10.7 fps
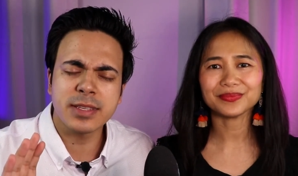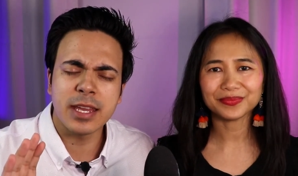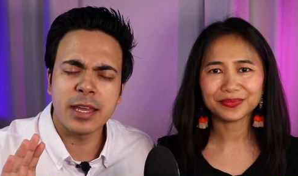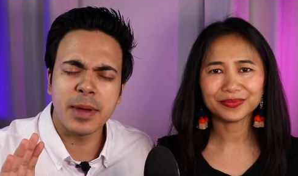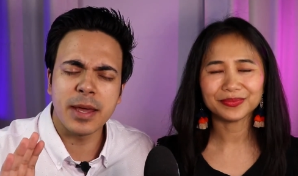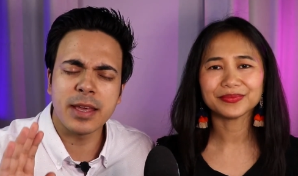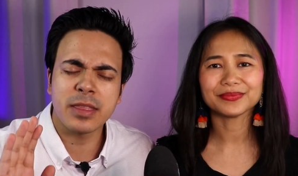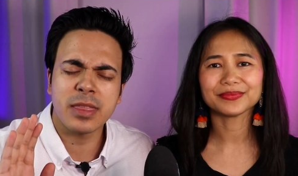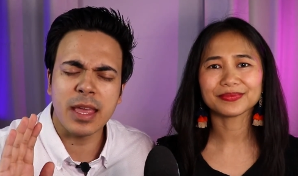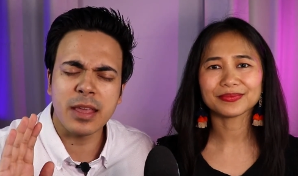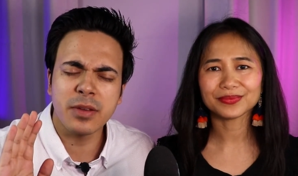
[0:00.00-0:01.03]
Speaker 1: name. And I
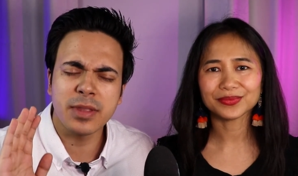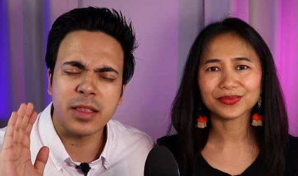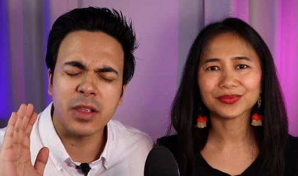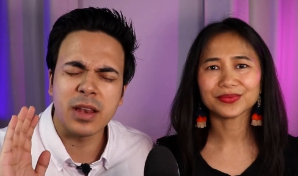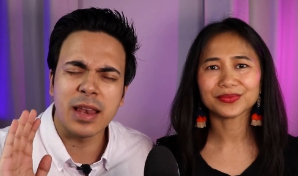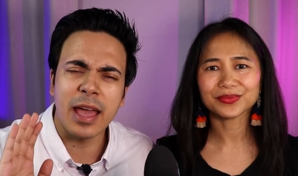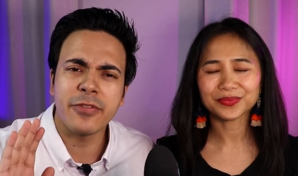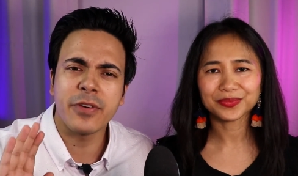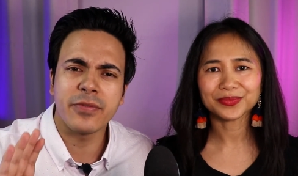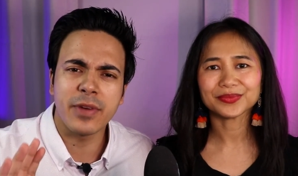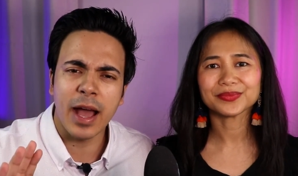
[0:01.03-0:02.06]
thank you that the life
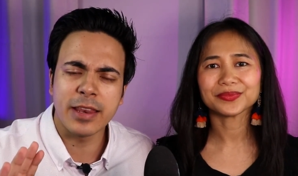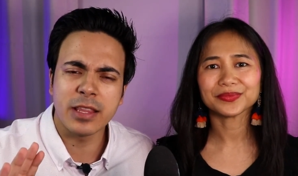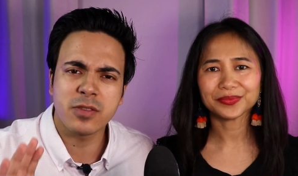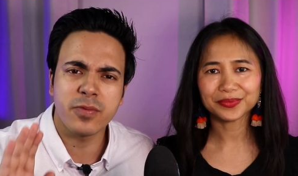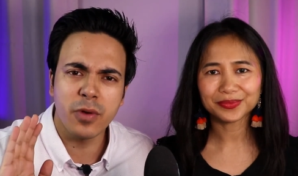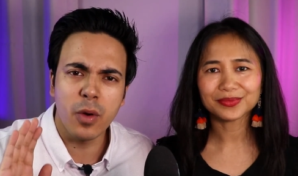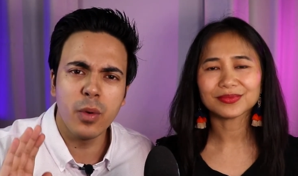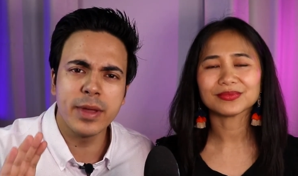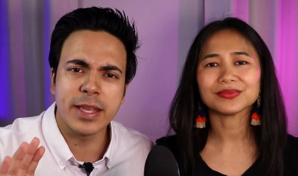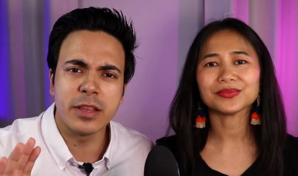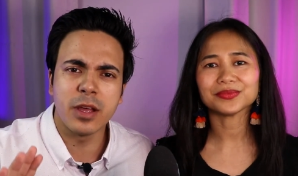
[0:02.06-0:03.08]
of God is
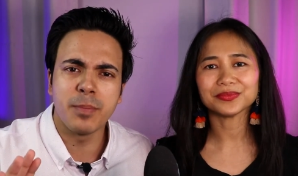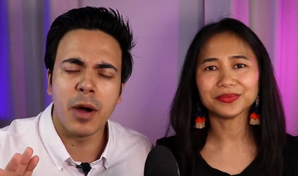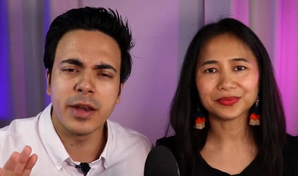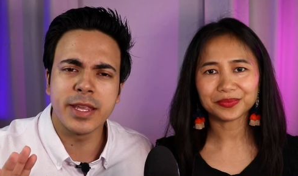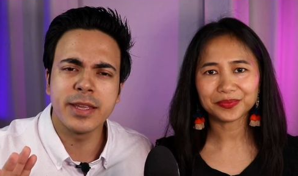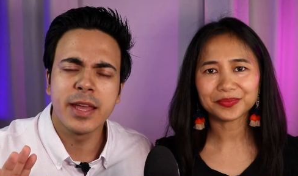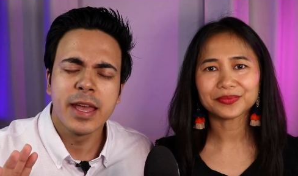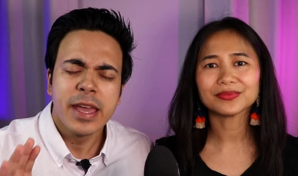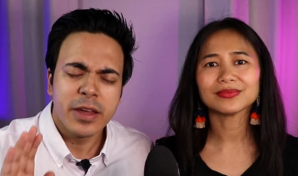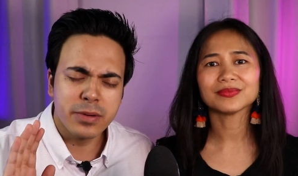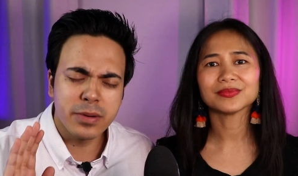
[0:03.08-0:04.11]
flowing in your body
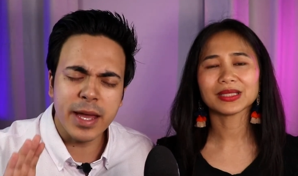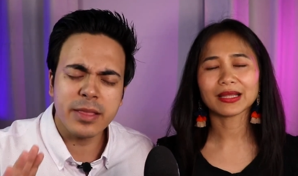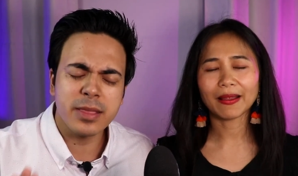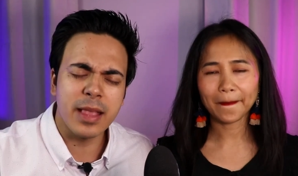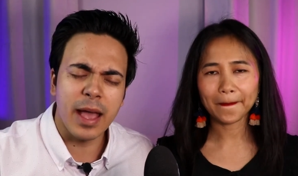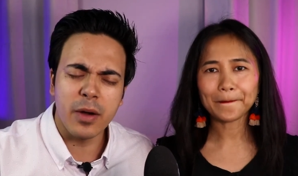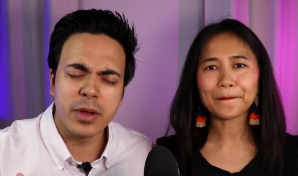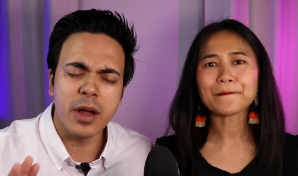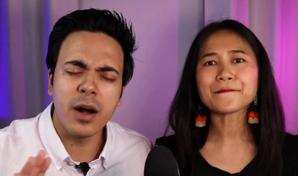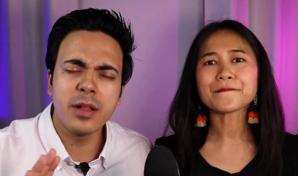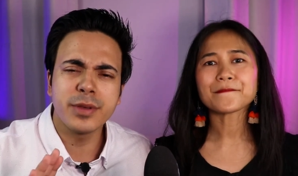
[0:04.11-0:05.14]
right now in
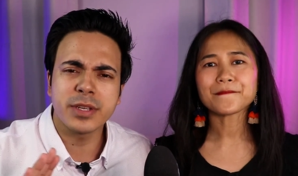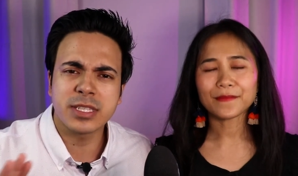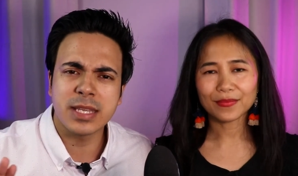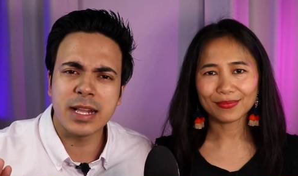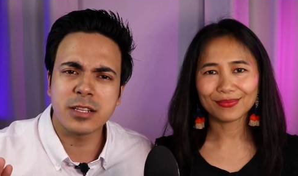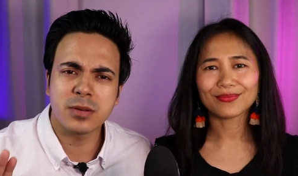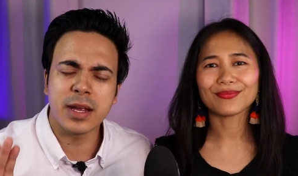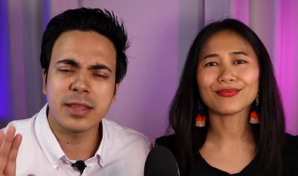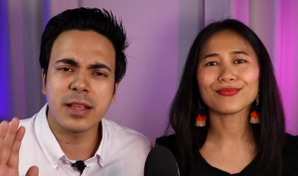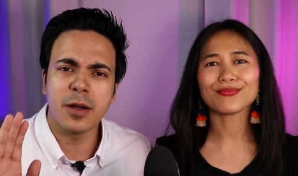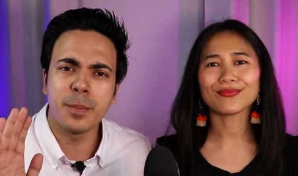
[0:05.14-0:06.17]
all your cells
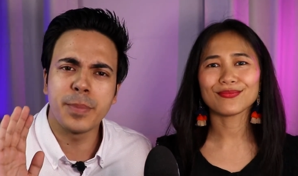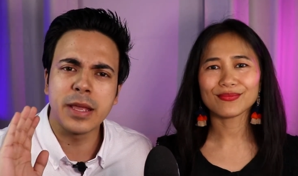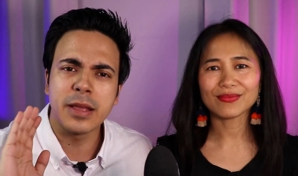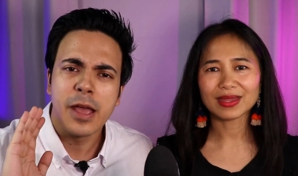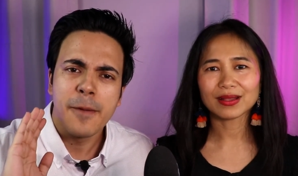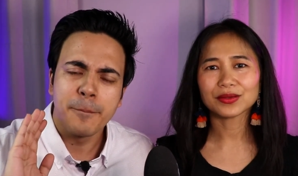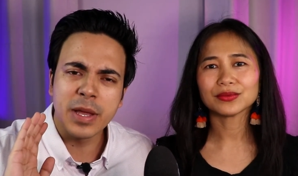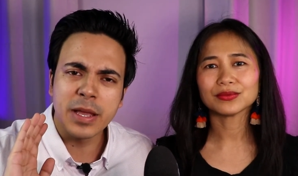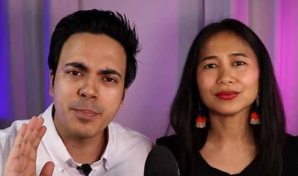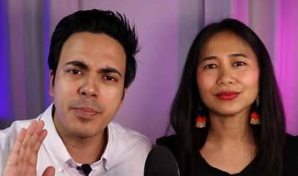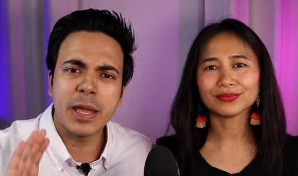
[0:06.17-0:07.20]
right now being
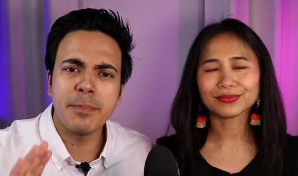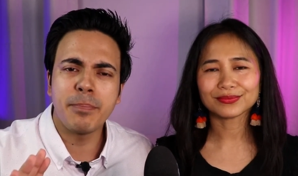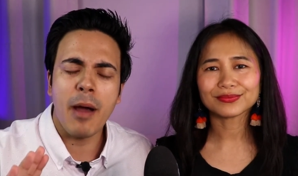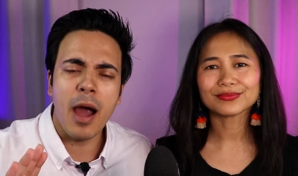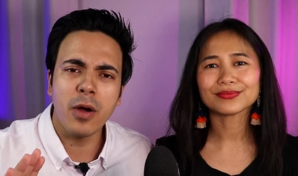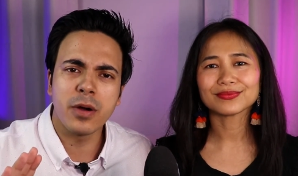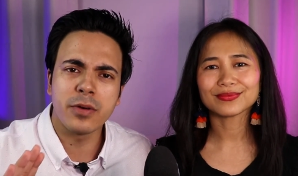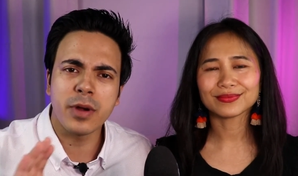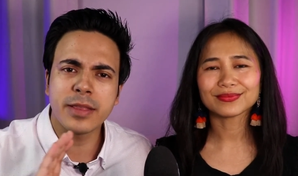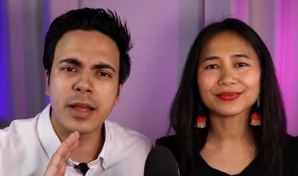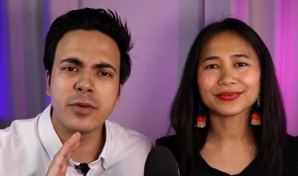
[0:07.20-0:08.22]
being empowered
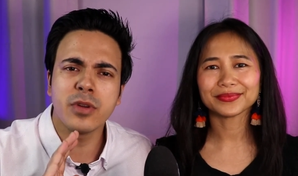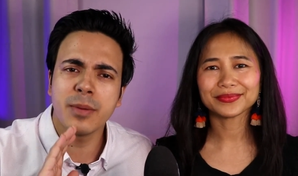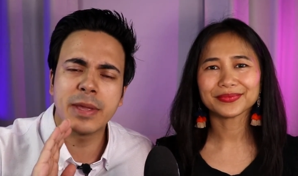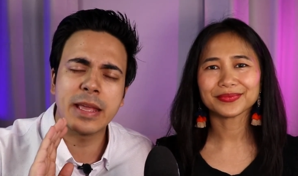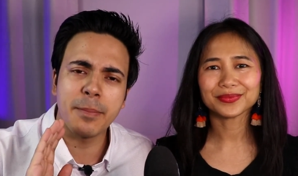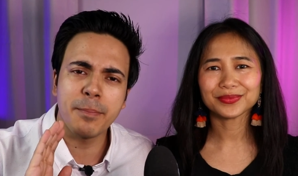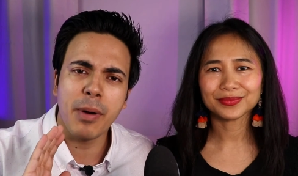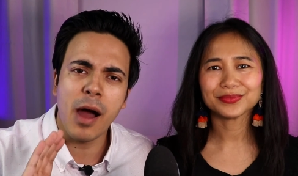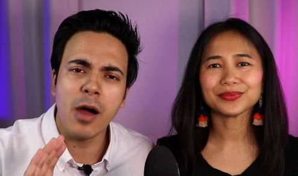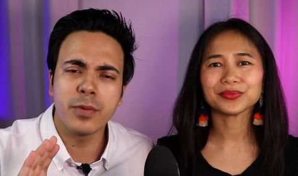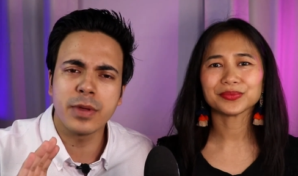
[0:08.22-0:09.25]
right now. You are being
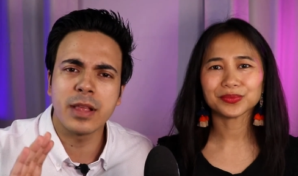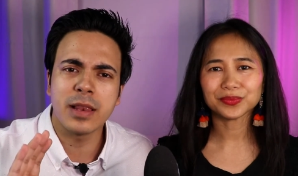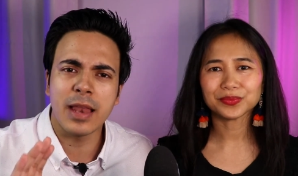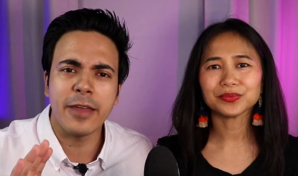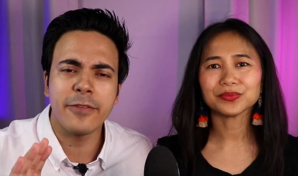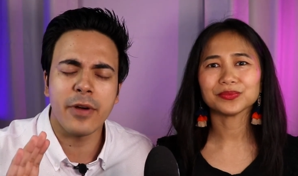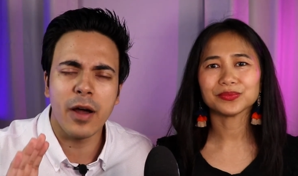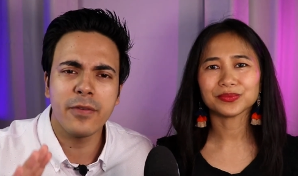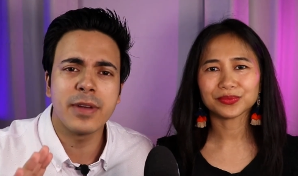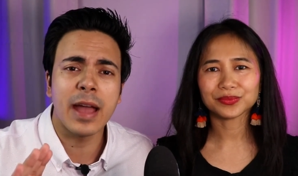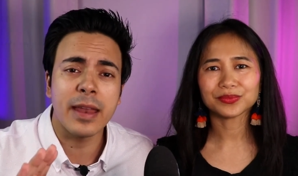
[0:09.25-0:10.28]
empowered with the life
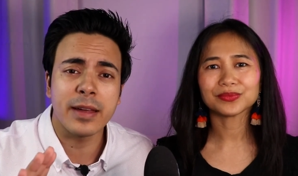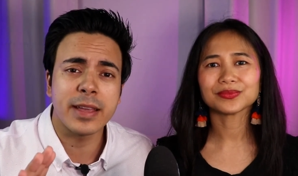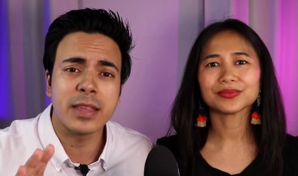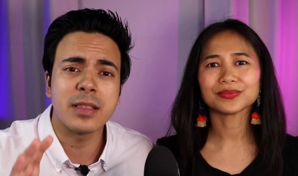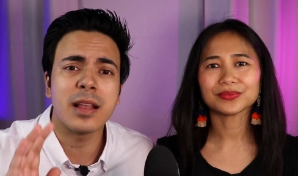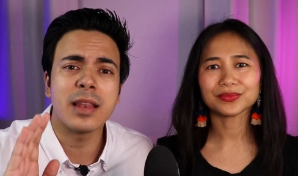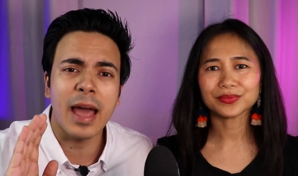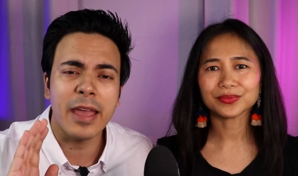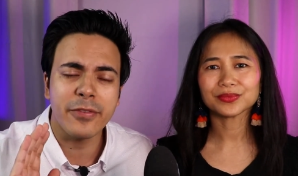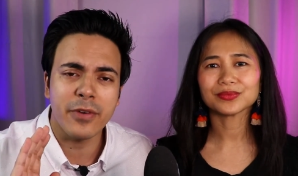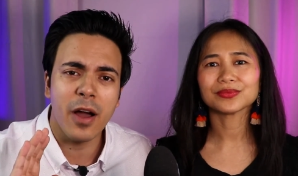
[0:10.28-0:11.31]
of God. Again, the
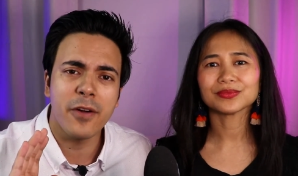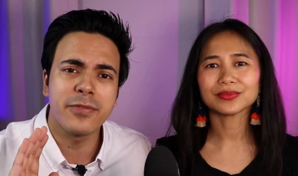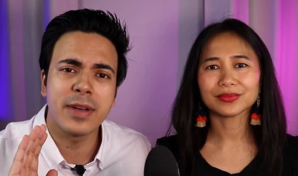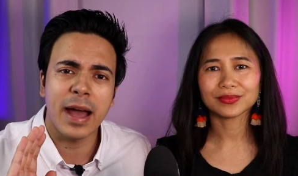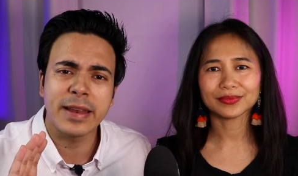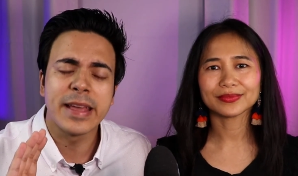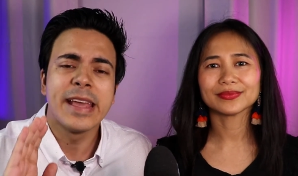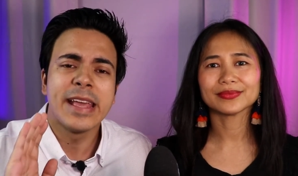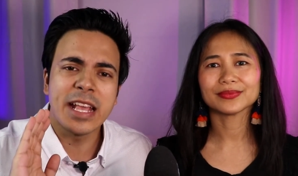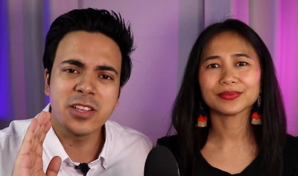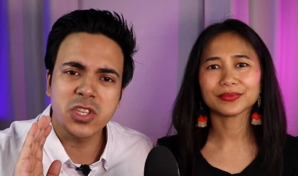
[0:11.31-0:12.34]
life of God
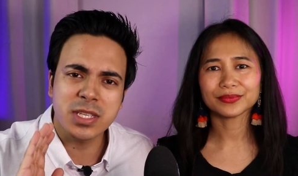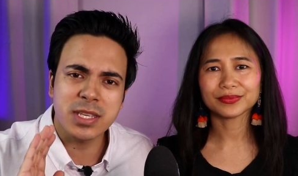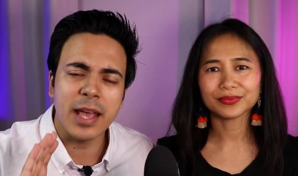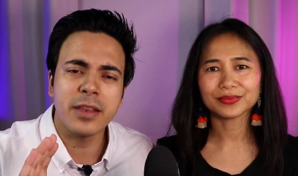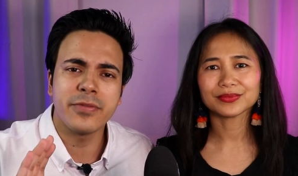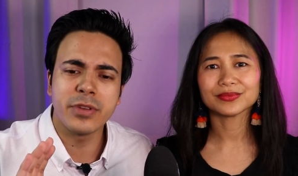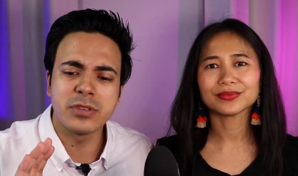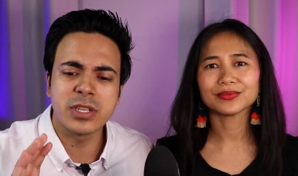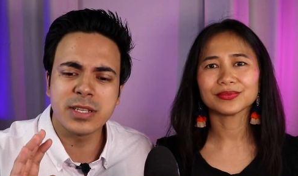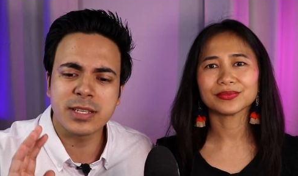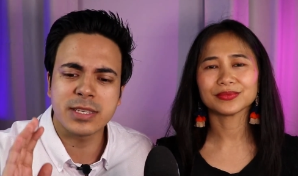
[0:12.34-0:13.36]
inside of you.
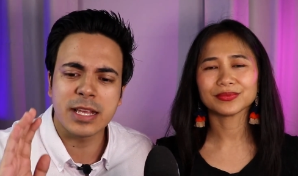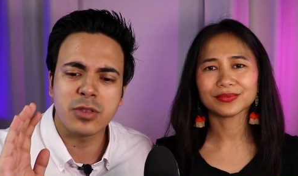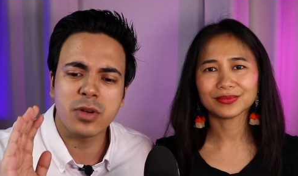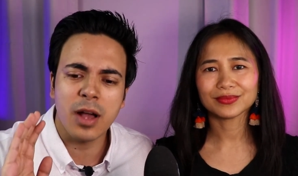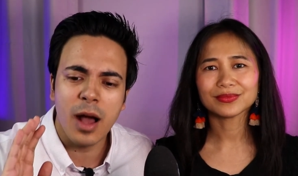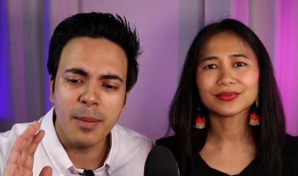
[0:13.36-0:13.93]
Jesus said to come